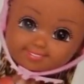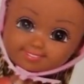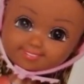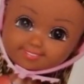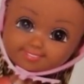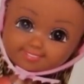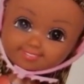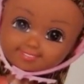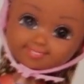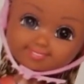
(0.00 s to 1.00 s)
a bunch of
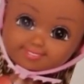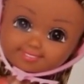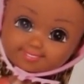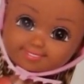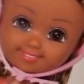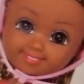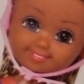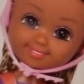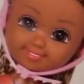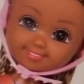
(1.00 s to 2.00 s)
this is
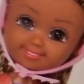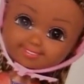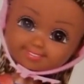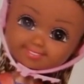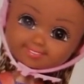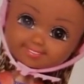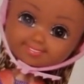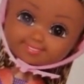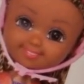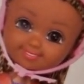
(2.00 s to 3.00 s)
their brand
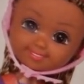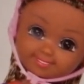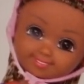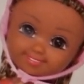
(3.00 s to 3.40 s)
Moya Mia